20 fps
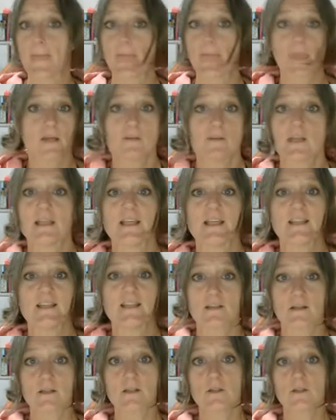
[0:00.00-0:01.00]
then it
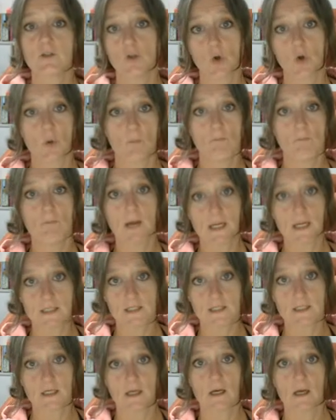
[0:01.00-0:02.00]
does not
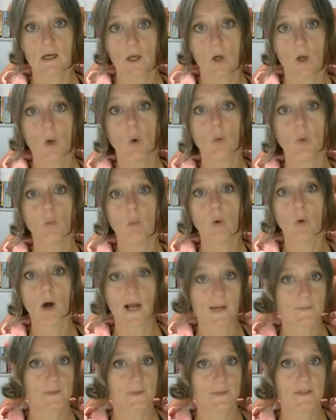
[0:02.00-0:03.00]
matter what
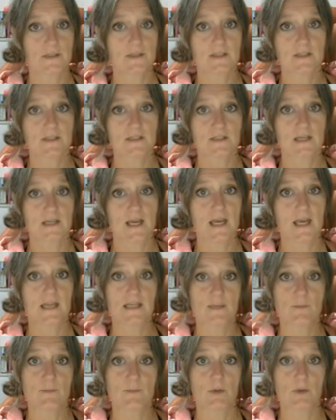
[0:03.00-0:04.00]
happens to
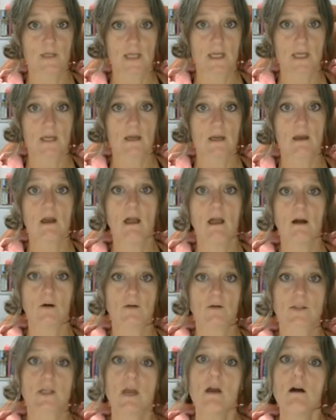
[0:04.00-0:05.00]
anybody
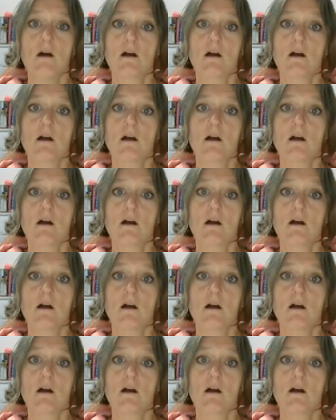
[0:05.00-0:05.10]
else.